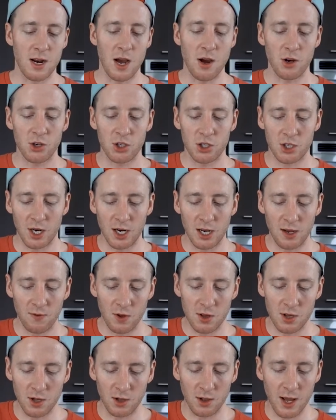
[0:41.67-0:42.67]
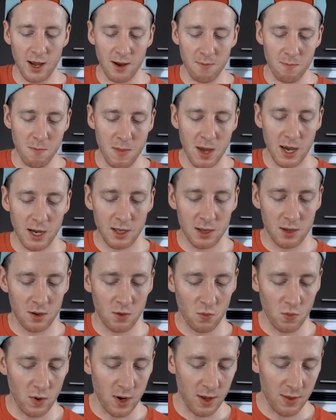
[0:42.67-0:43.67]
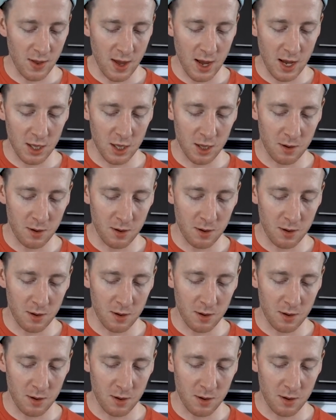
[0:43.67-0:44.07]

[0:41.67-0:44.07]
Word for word: Now you're just gonna give this a light mix with a